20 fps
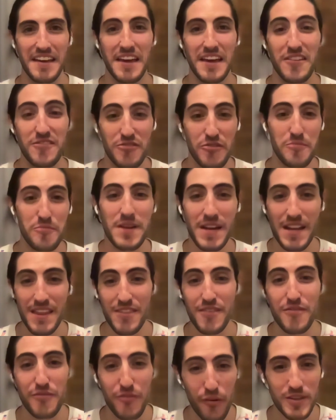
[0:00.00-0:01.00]
If you've been in the
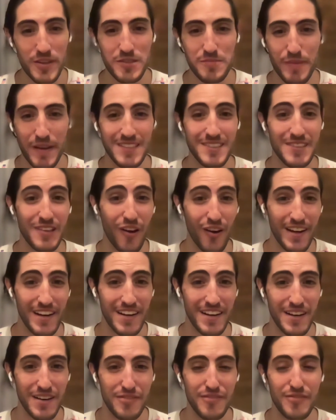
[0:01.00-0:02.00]
voice space long
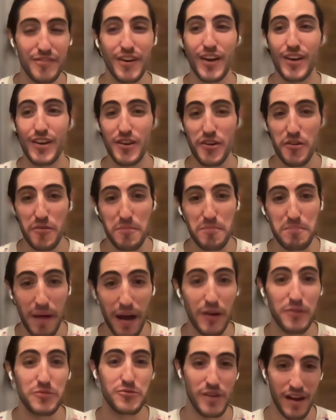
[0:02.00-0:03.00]
enough, you're
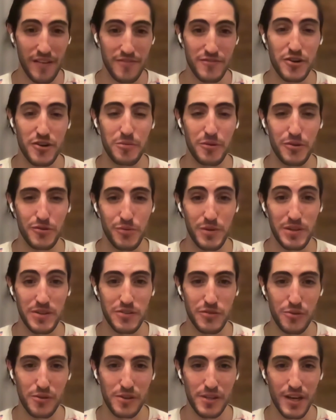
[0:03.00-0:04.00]
bound to have troubles with
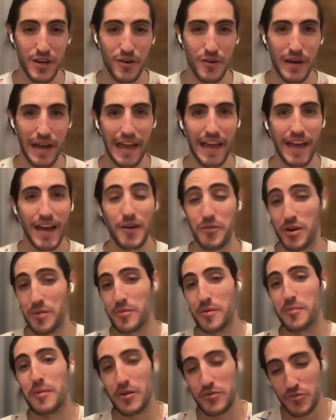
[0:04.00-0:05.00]
Twilio. What I'm
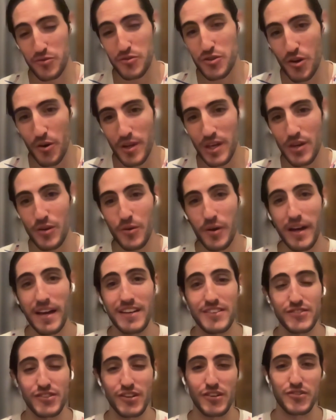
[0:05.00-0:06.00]
about to show you is
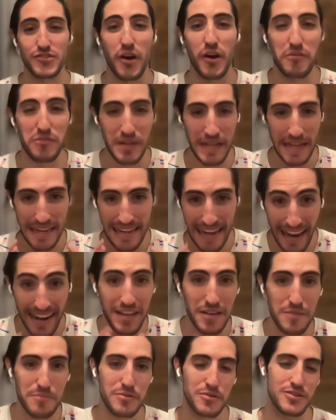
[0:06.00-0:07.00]
going to solve
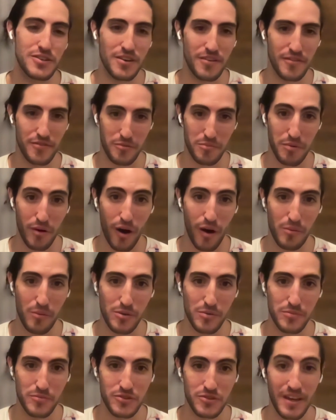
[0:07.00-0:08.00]
90% of your
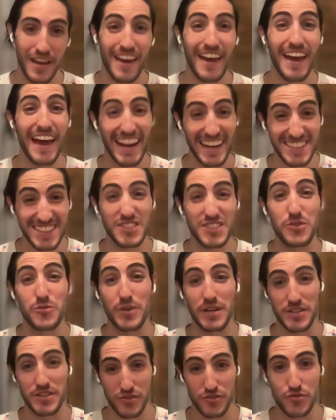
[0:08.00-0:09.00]
problems, and it's the
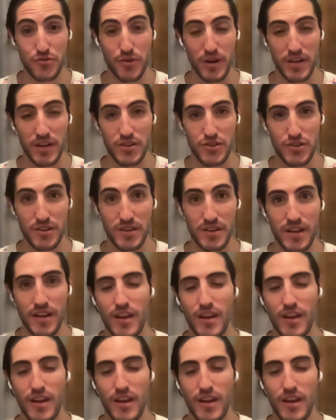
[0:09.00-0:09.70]
registration.